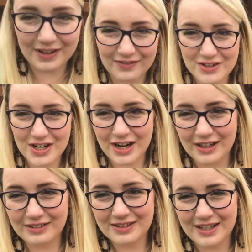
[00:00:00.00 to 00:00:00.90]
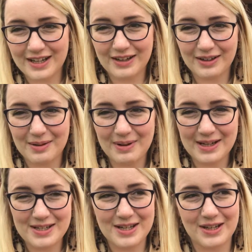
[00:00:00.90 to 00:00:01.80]
feeding my child and I'll get
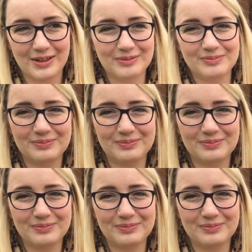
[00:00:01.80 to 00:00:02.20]
back to you.